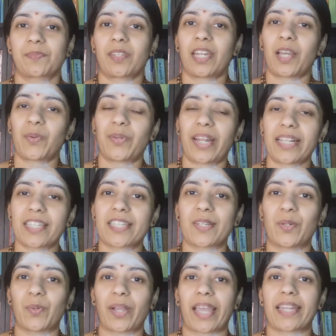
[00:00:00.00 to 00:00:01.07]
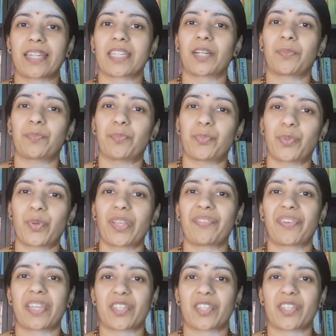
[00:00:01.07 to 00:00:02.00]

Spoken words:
Now let's look at a brief